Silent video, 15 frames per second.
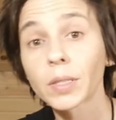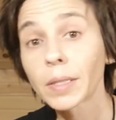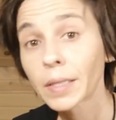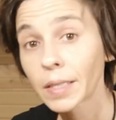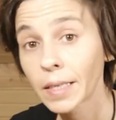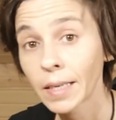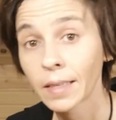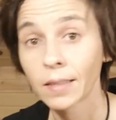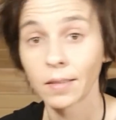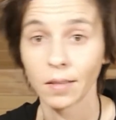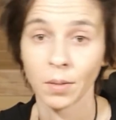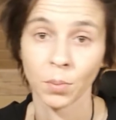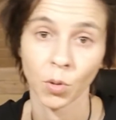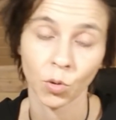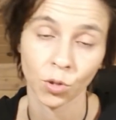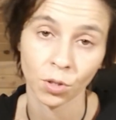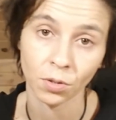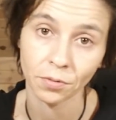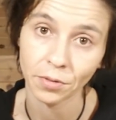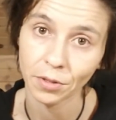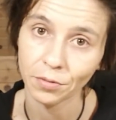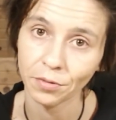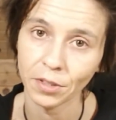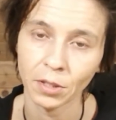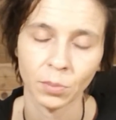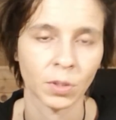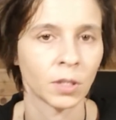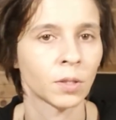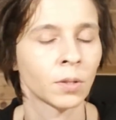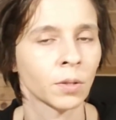Again, emotional
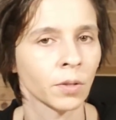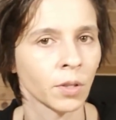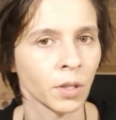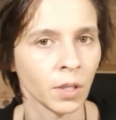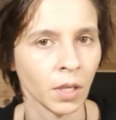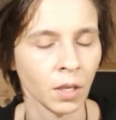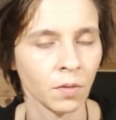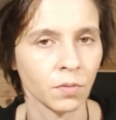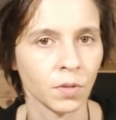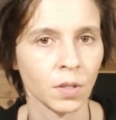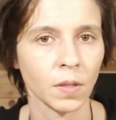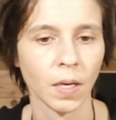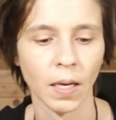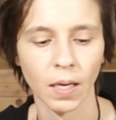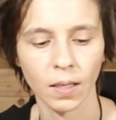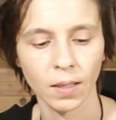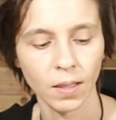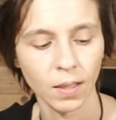fulfillment. You're looking for that.